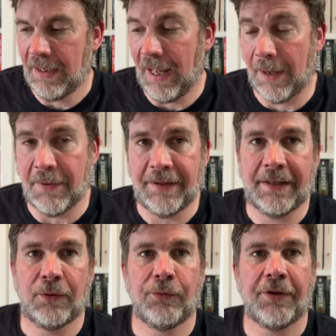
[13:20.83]
Um, and
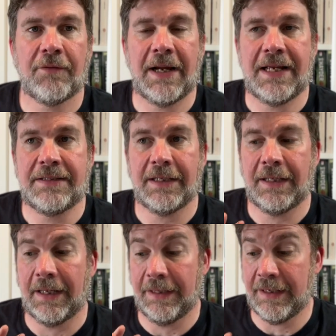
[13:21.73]
then also read
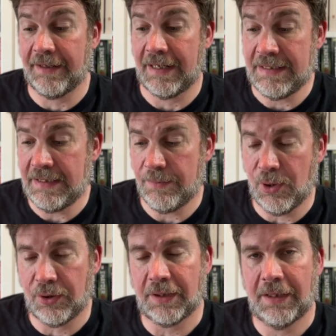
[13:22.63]
uh, another indie
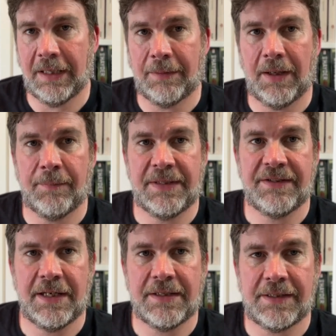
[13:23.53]
book uh, I've been
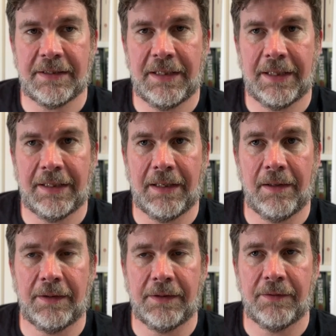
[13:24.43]
sent uh,
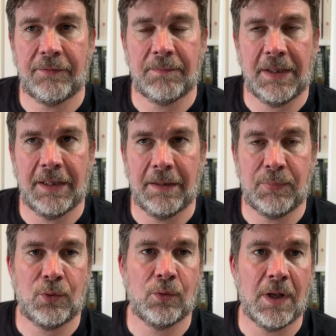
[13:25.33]
a, a,
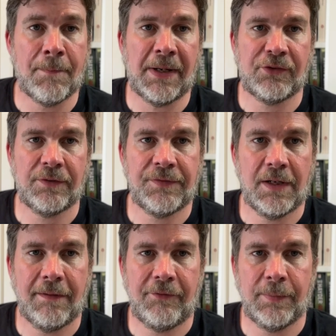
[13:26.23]
book called A Bunch of
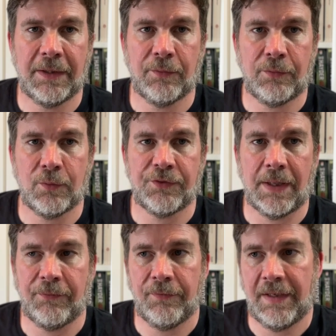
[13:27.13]
Fives by an author called
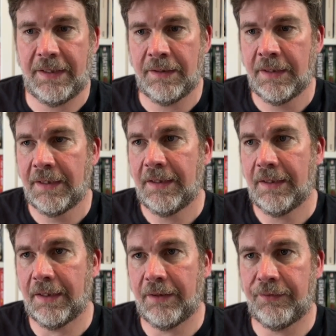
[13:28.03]
James Flynn,
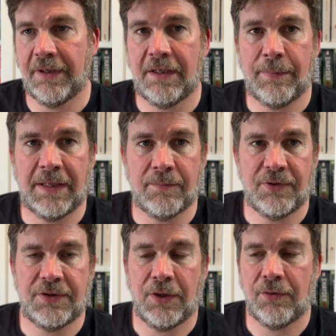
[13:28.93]
uh, who's an independent
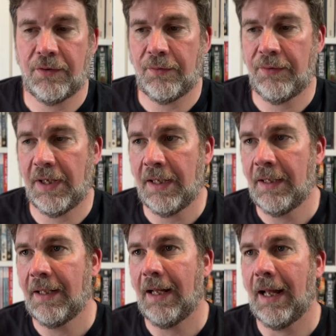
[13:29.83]
British horror author.
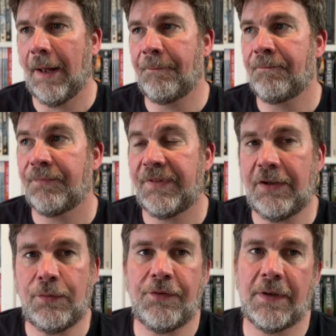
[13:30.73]
Um,
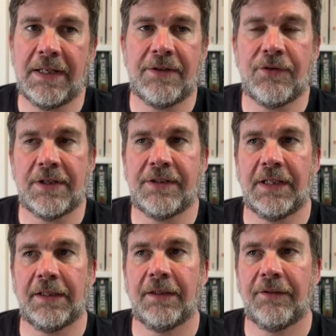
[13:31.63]
this was really
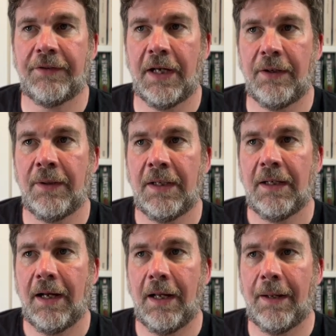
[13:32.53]
interesting. So
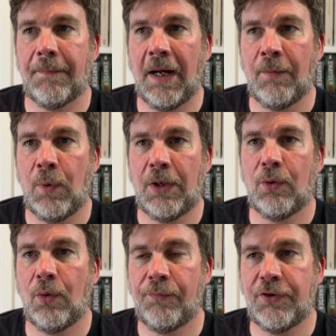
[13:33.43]
um, I
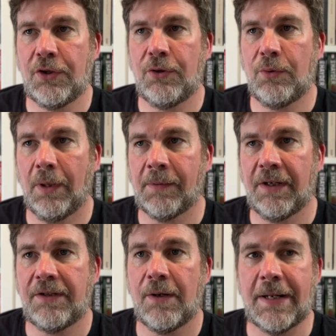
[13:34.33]
will do, I'm going
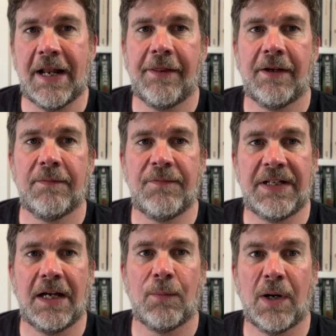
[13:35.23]
to do another
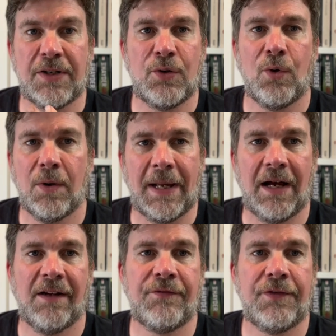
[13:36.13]
video where I talk
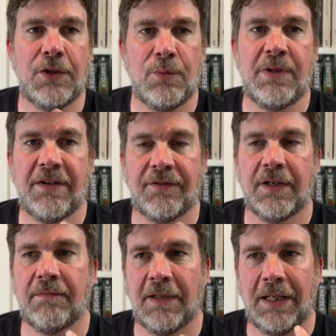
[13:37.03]
about a few
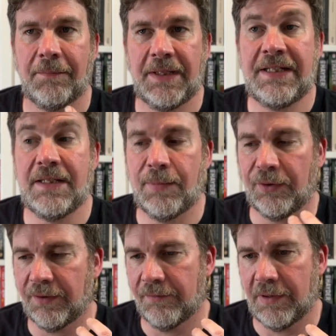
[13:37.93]
different um, indie
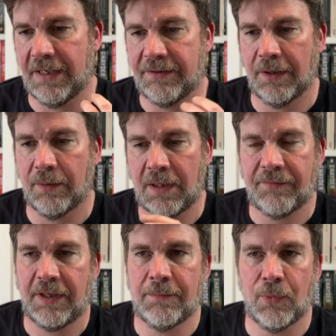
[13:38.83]
books I've read. So I'll
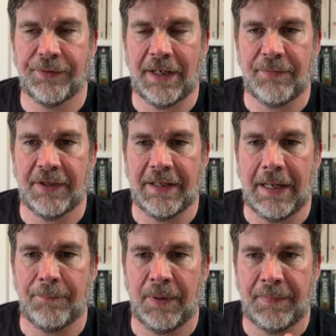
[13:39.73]
cover it in more depth in
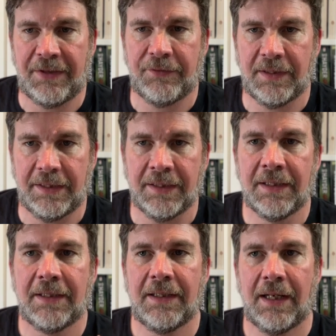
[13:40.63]
that. But basically,
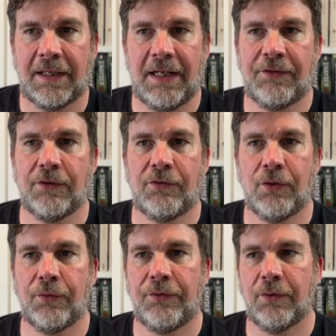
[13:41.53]
a collection of
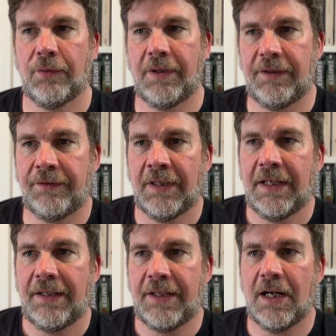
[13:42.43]
short stories,
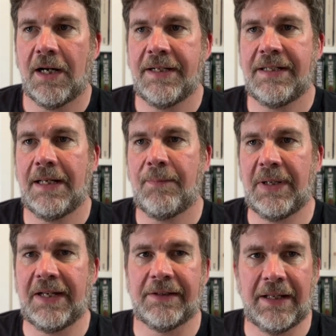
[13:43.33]
the idea
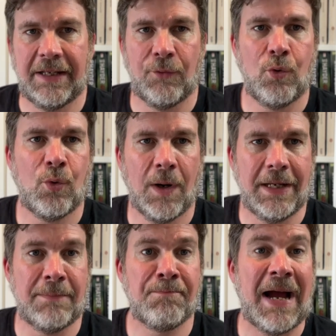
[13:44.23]
being that they're all quite
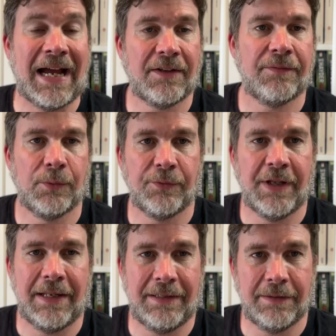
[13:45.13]
impactful.
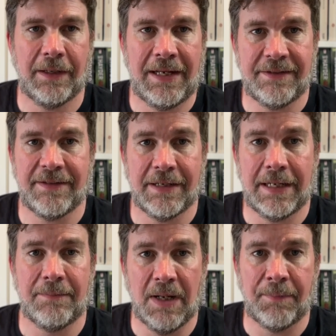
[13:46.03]
So, you know, hence the
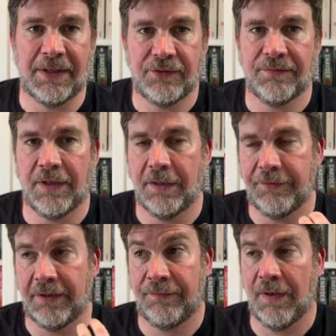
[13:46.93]
name A Bunch of Fives.
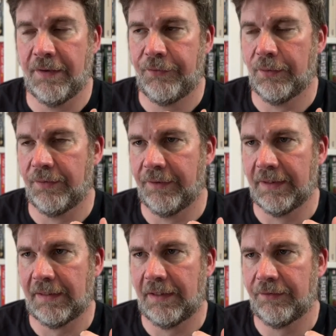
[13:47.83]
And there's five stories in the
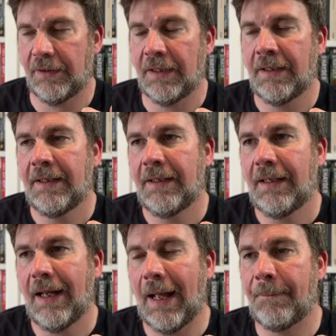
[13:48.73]
collection.
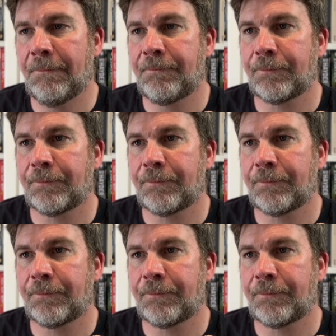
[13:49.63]
Um,